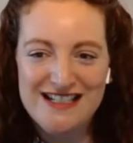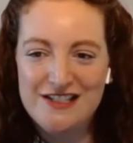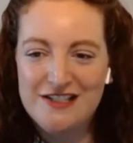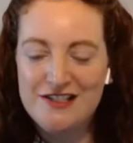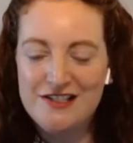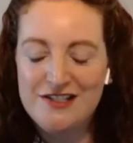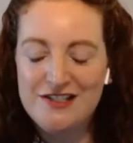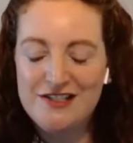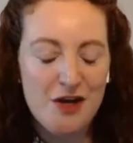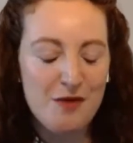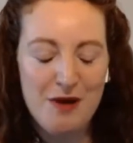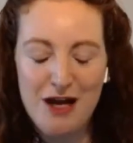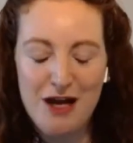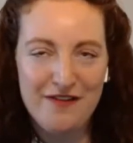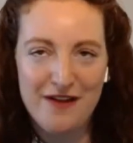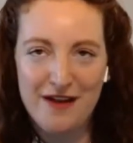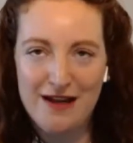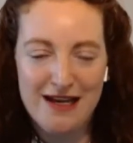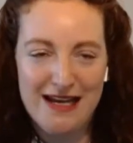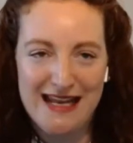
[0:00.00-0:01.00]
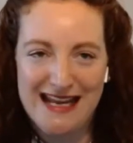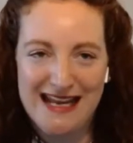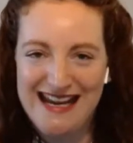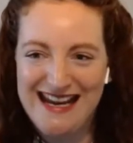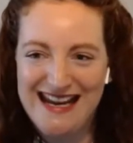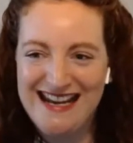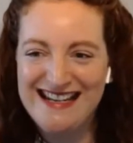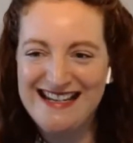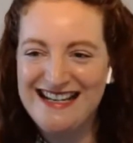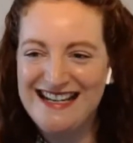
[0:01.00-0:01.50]
so
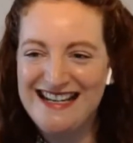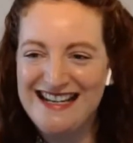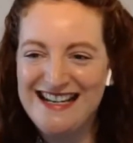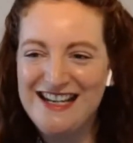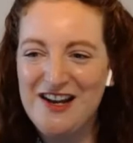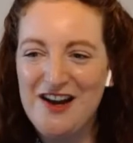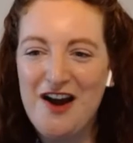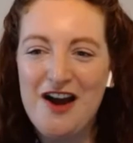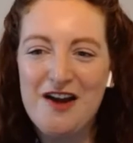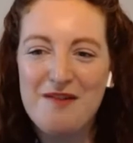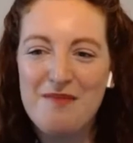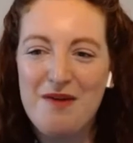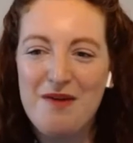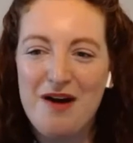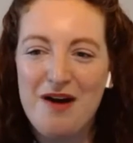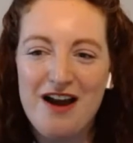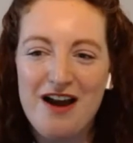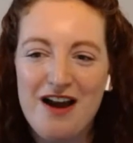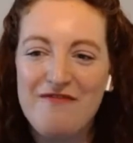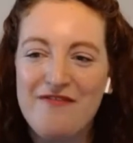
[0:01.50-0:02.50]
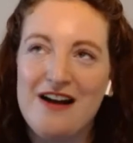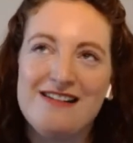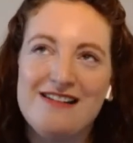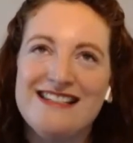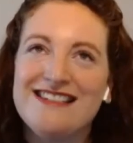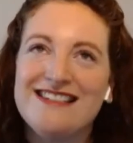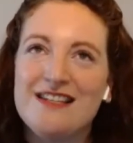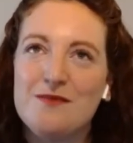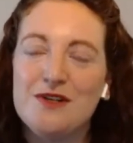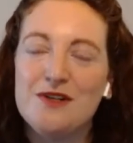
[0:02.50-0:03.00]
perfectly. I felt,
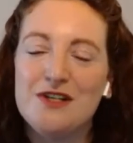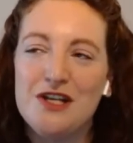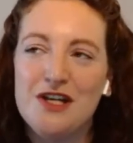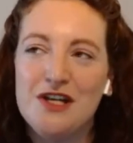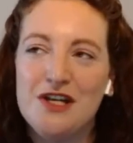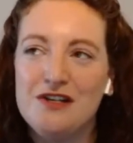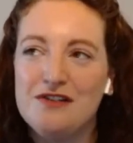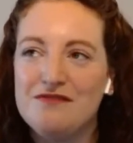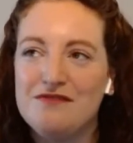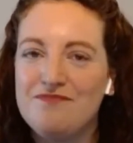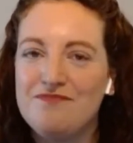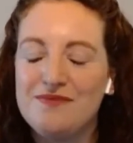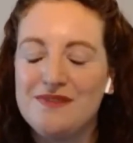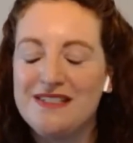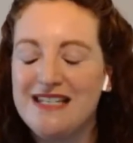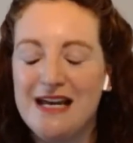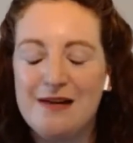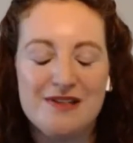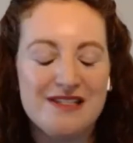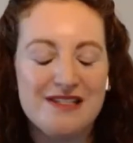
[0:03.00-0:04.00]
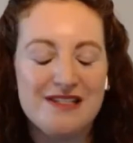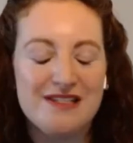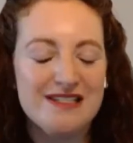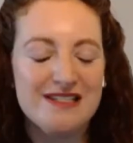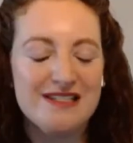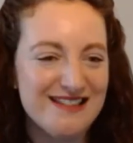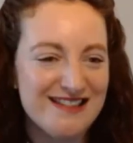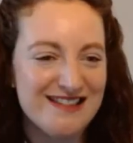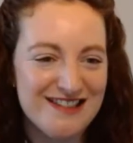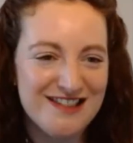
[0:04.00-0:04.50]
as someone who stammered
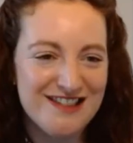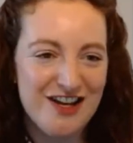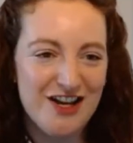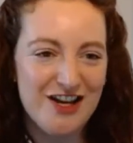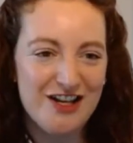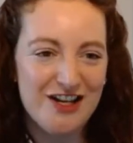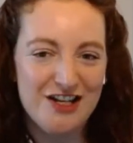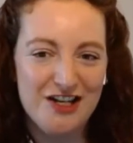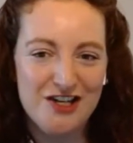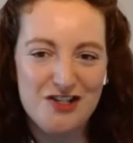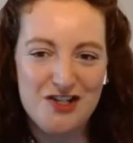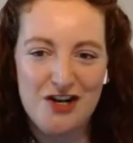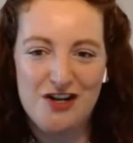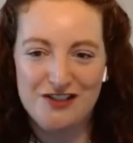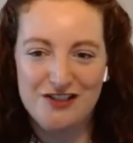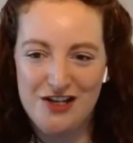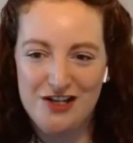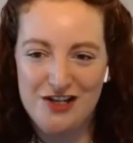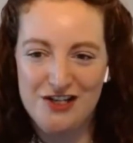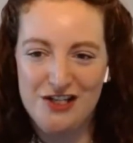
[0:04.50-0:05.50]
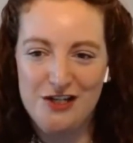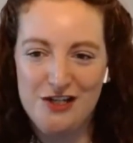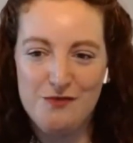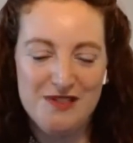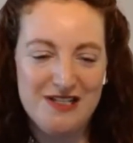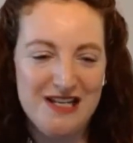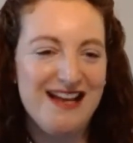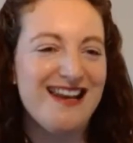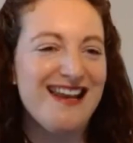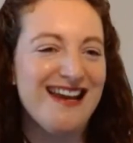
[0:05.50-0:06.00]
since early childhood, you were
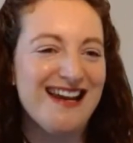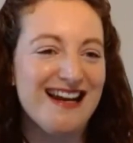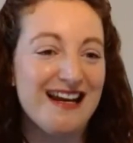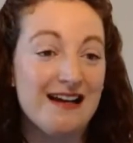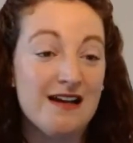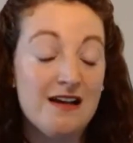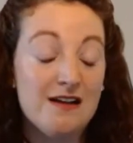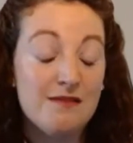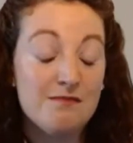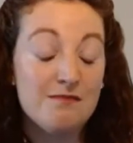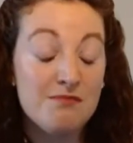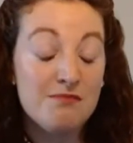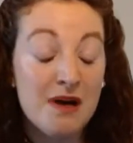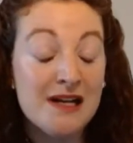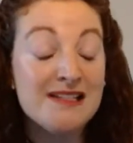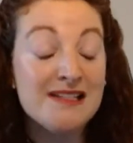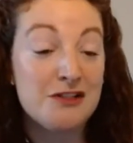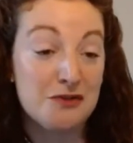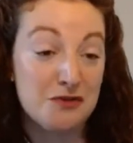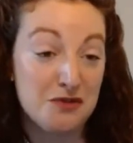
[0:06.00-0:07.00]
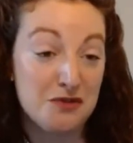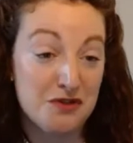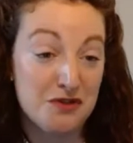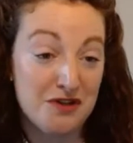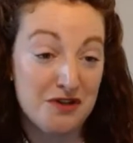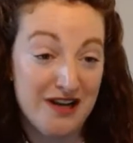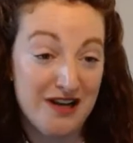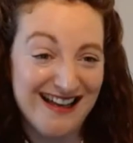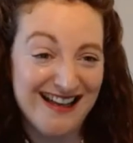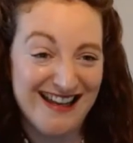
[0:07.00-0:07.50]
telling my
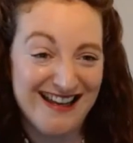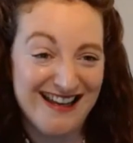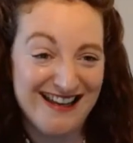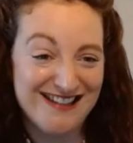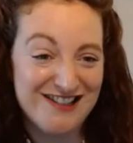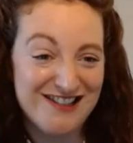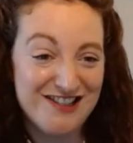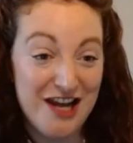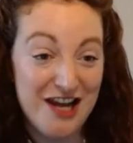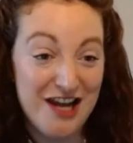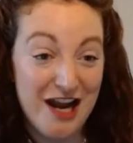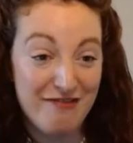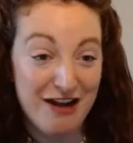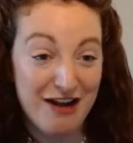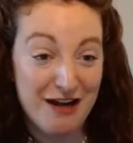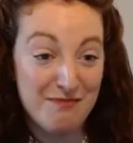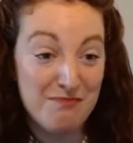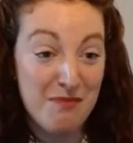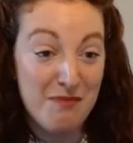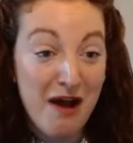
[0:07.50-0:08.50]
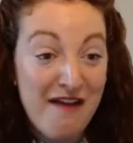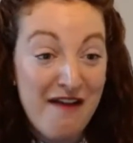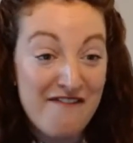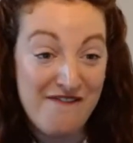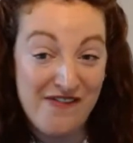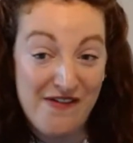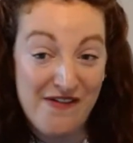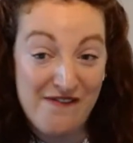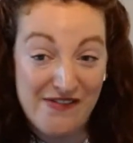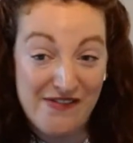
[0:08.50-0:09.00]
story and sharing my
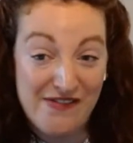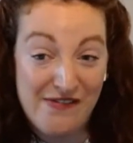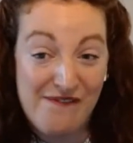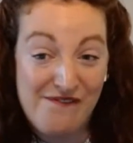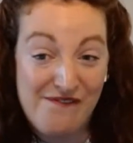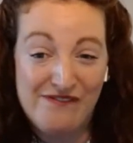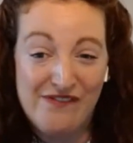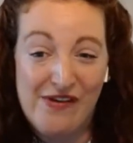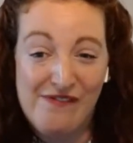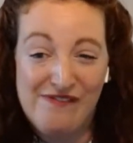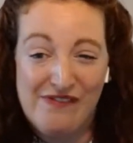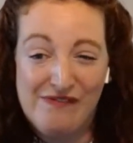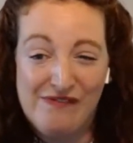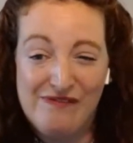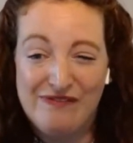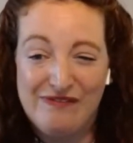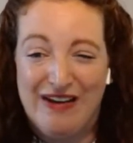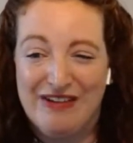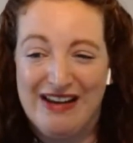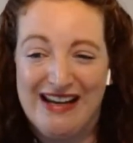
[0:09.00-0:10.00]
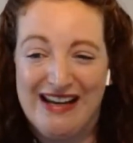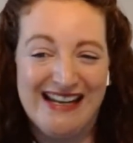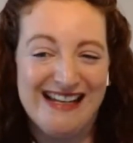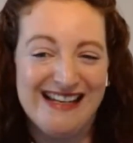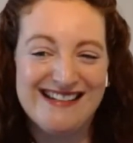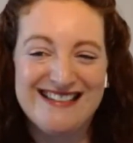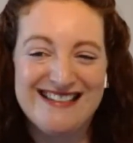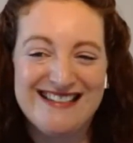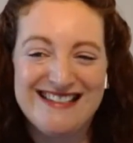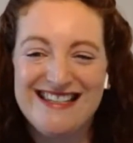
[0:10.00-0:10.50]

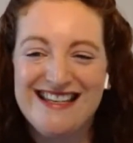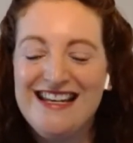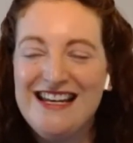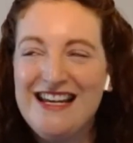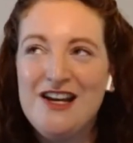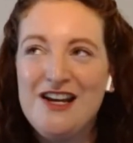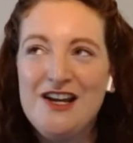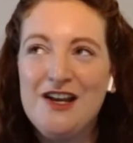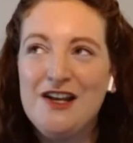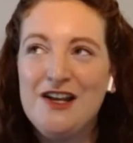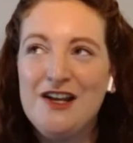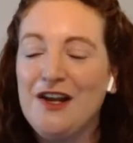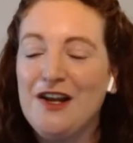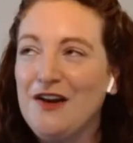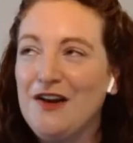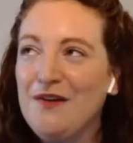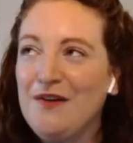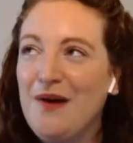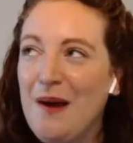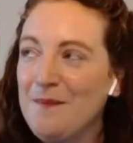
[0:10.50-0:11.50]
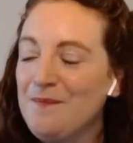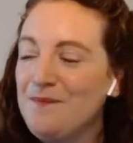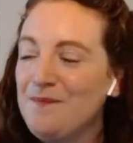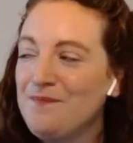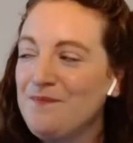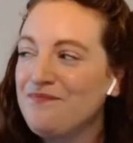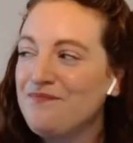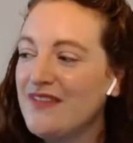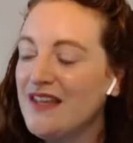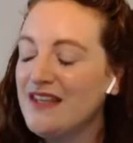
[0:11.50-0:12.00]
feelings. You
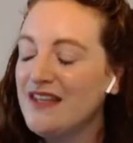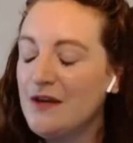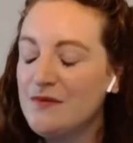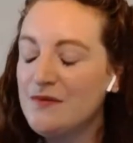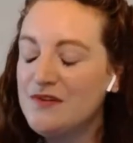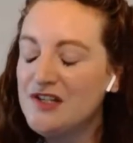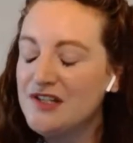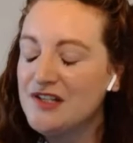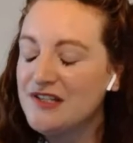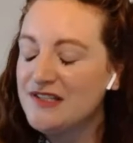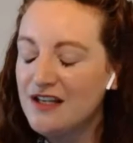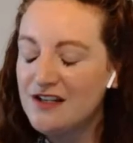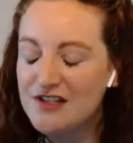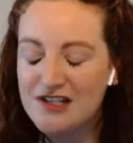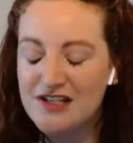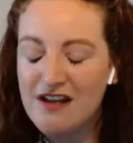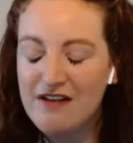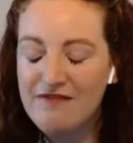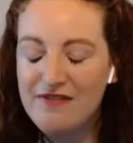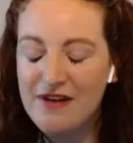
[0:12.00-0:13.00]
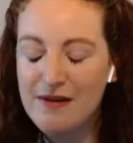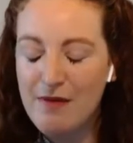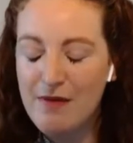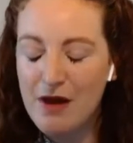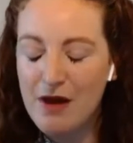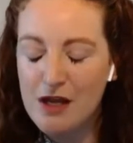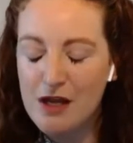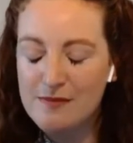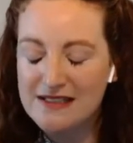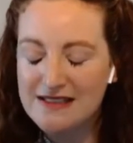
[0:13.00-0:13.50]
know, there were just such lovely
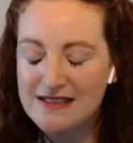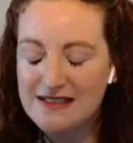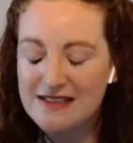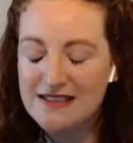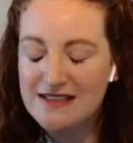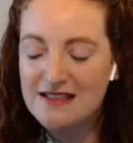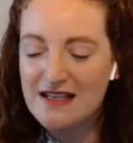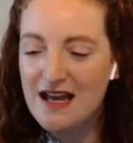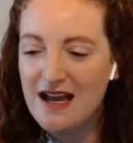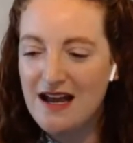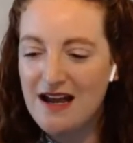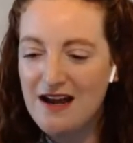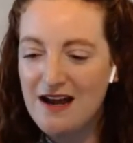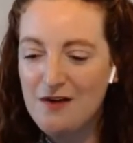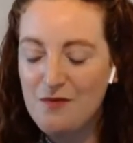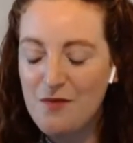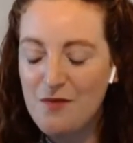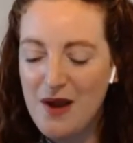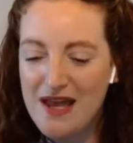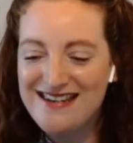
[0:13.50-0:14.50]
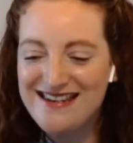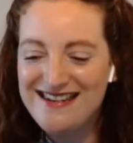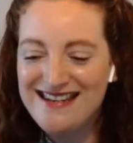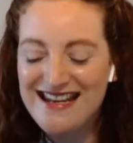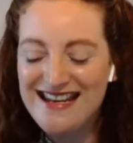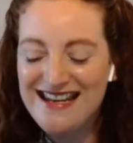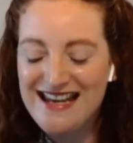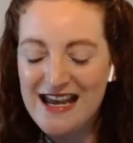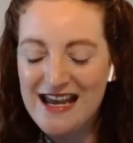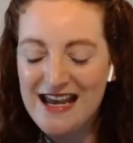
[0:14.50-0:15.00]
moments when